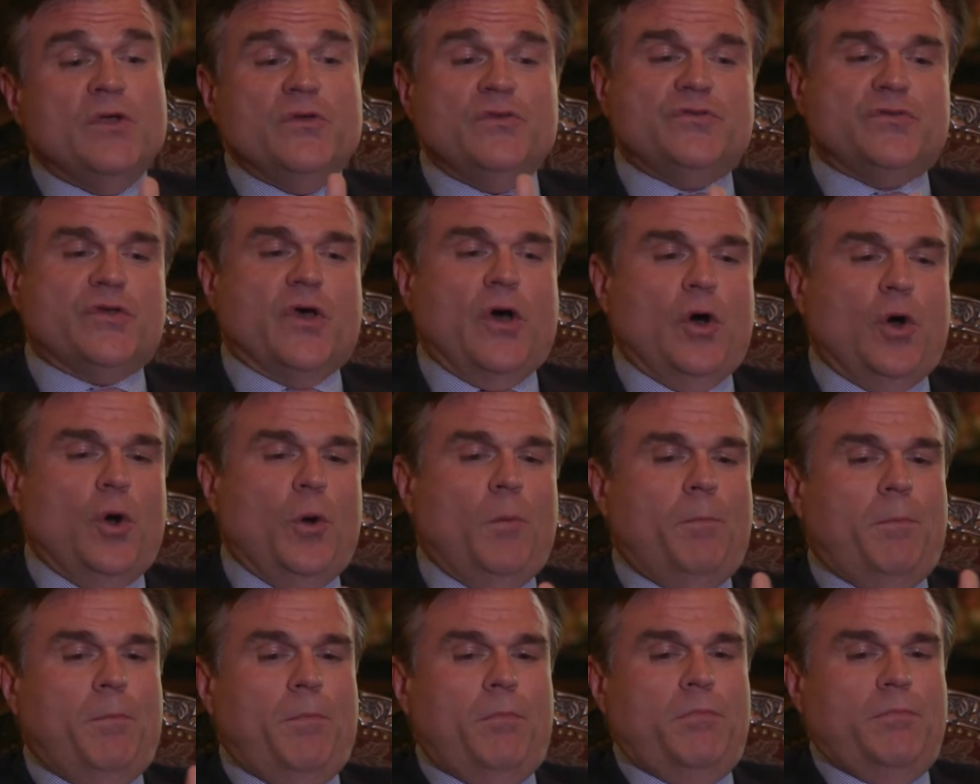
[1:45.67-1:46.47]

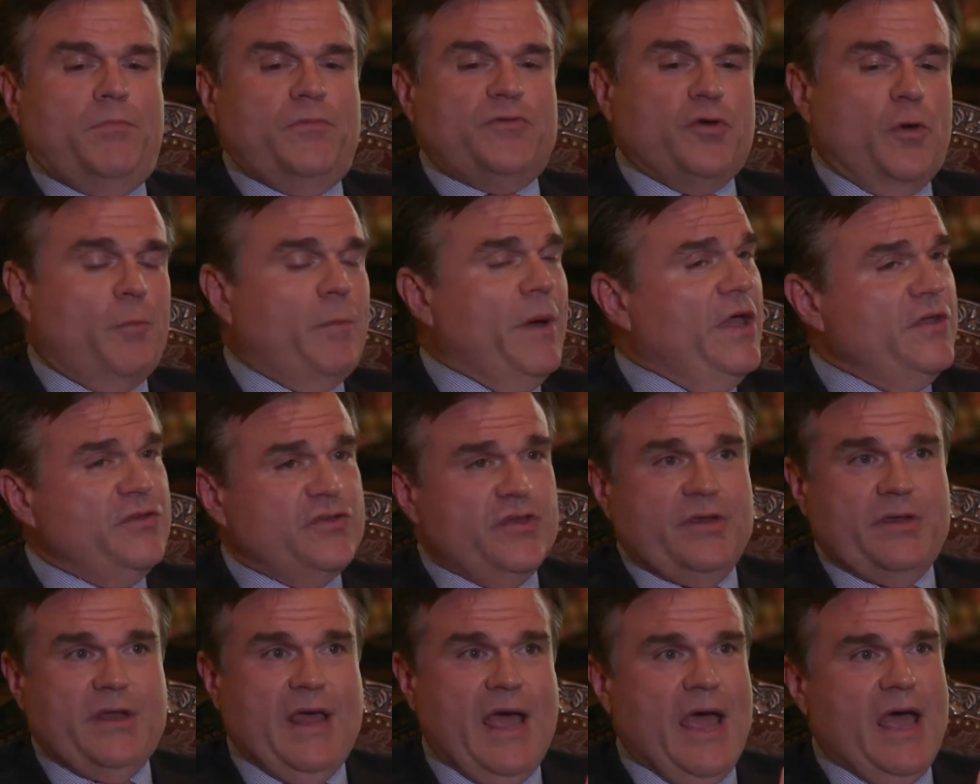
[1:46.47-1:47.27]
So
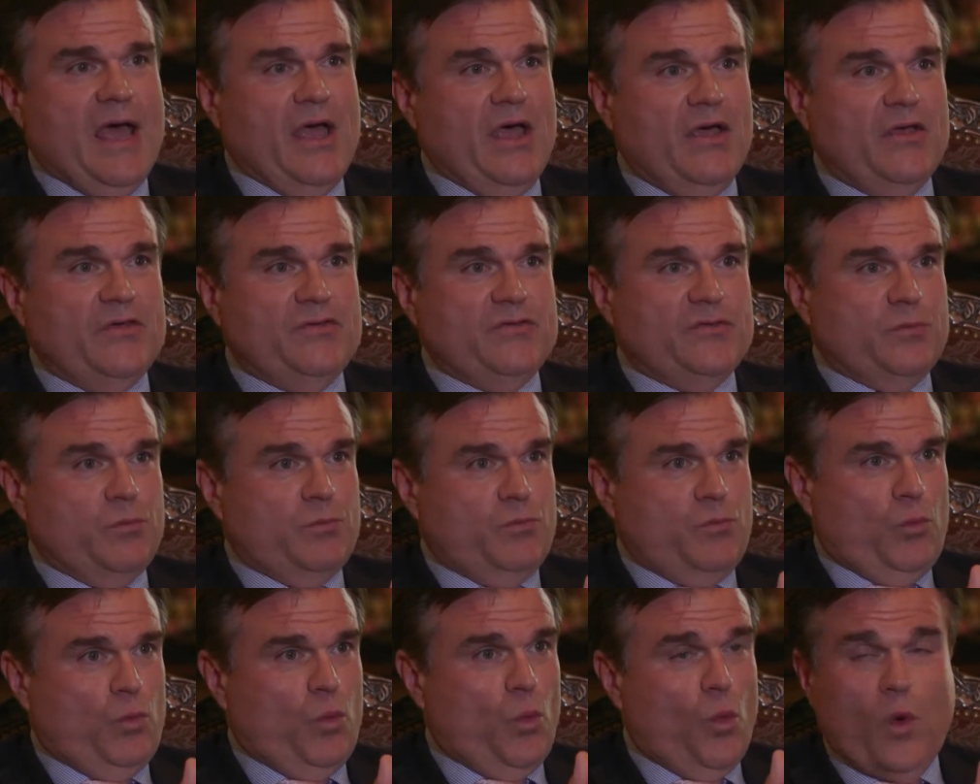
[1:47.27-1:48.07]
patient has
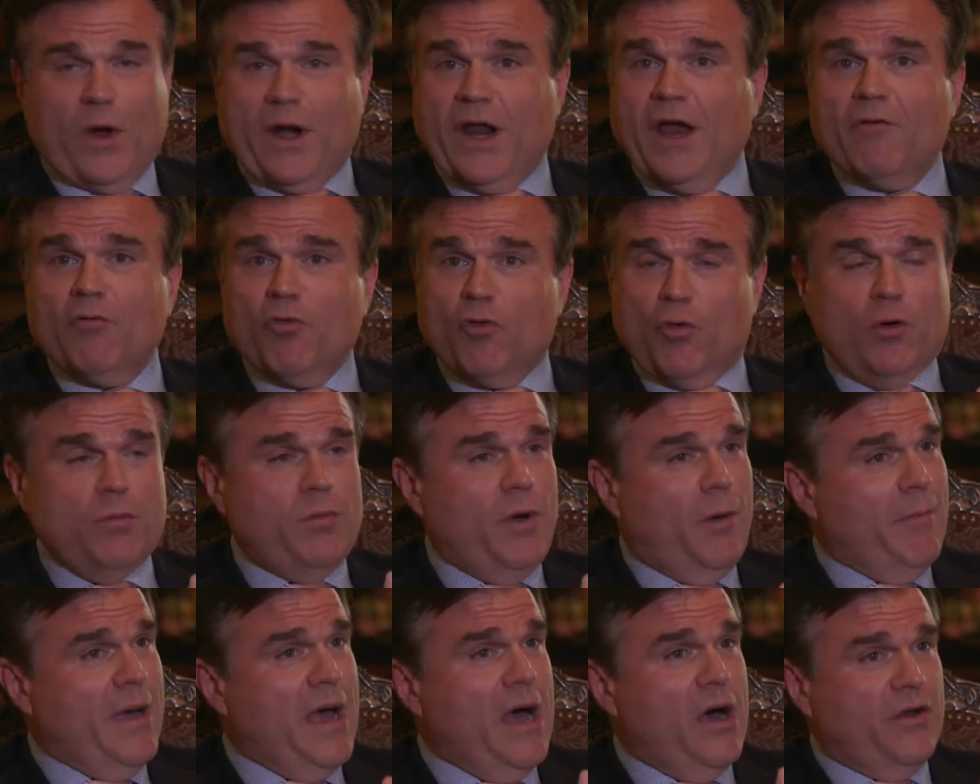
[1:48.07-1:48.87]
whatever
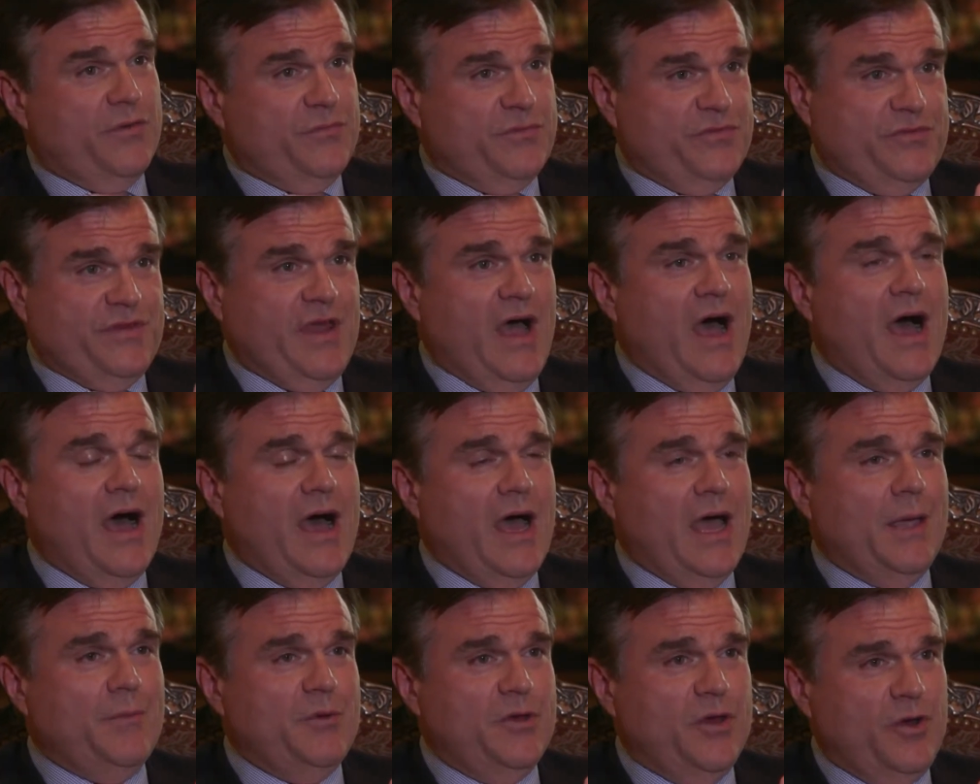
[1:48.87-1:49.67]
amount of
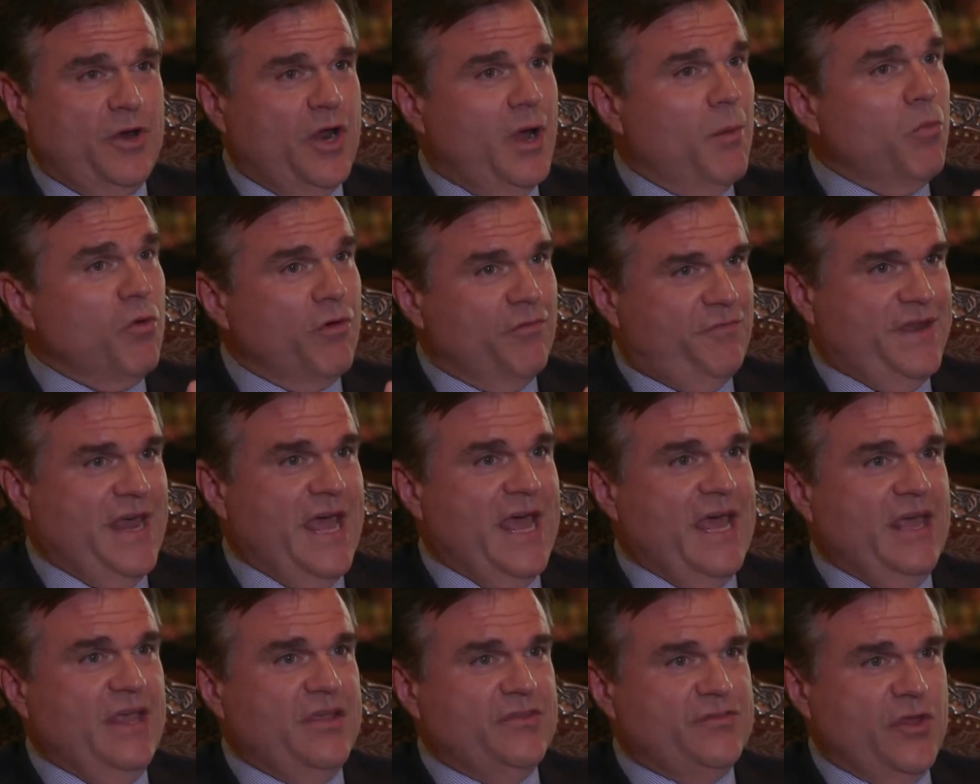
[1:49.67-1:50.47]
time, you know, number of
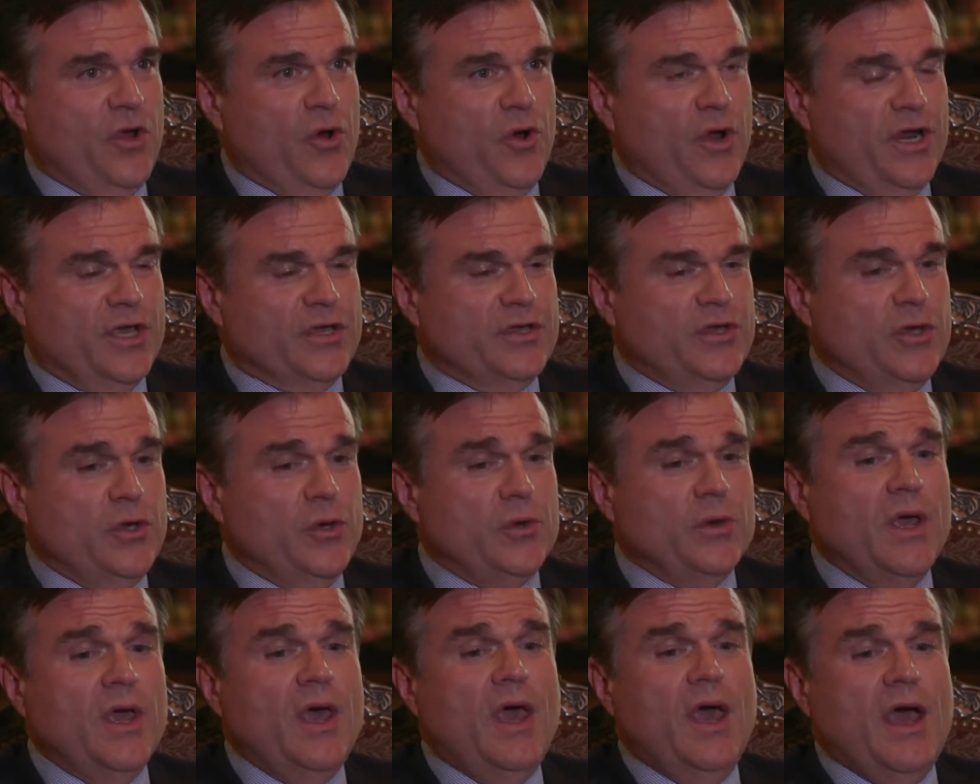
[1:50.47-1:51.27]
days they're in
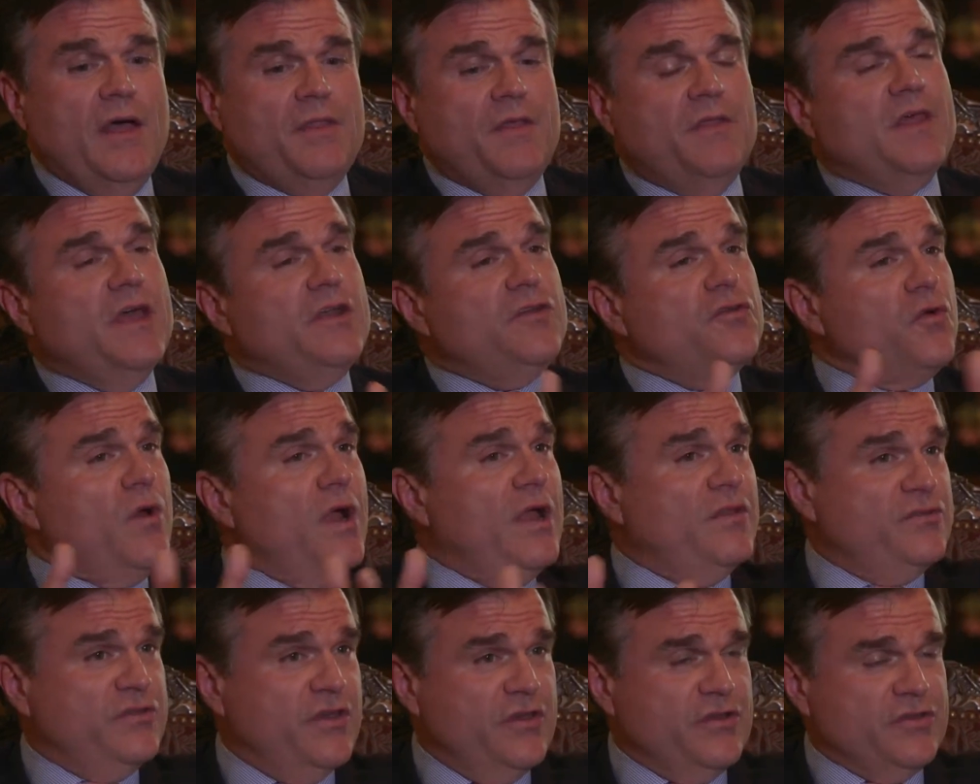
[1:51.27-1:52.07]
acute, and then they
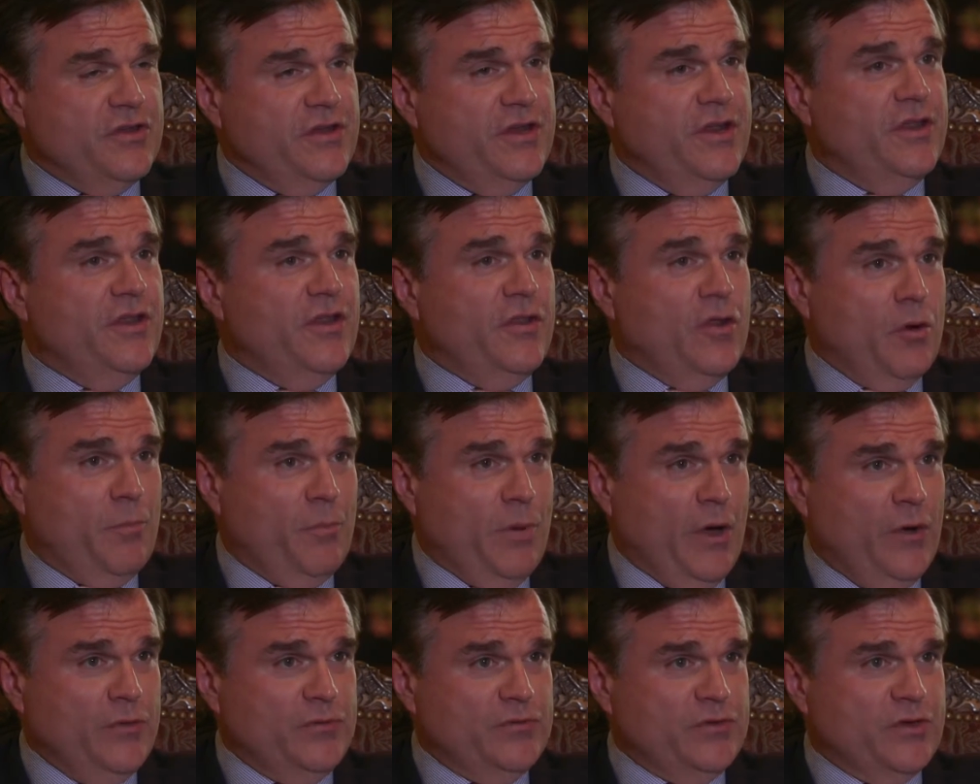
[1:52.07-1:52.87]
transition into their
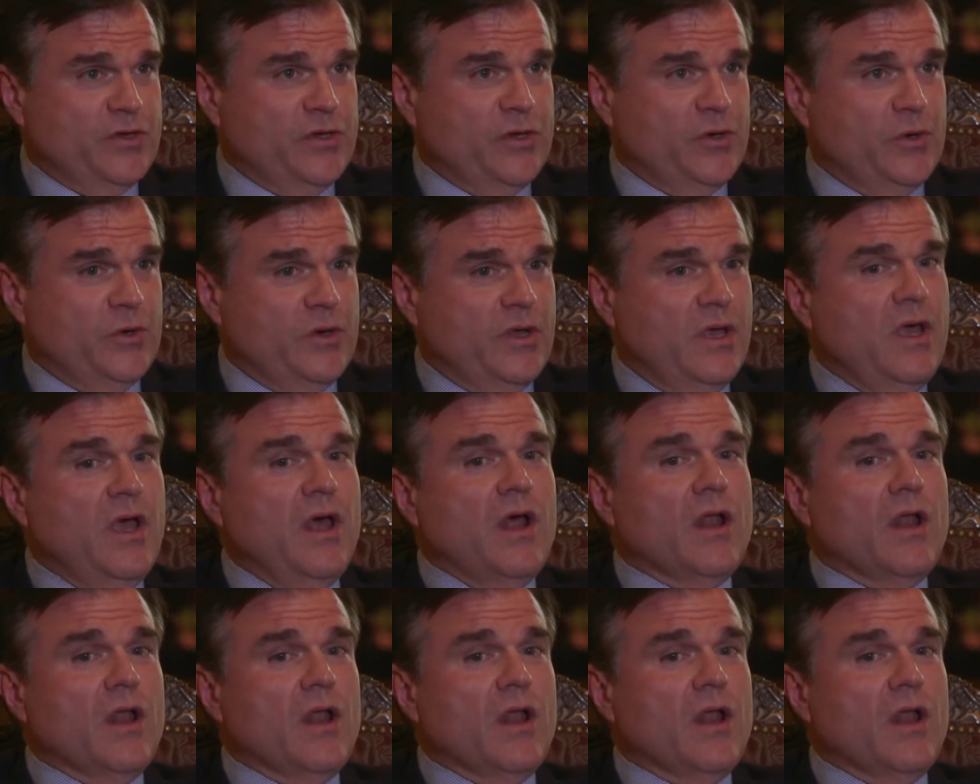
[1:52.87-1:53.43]
post-acute.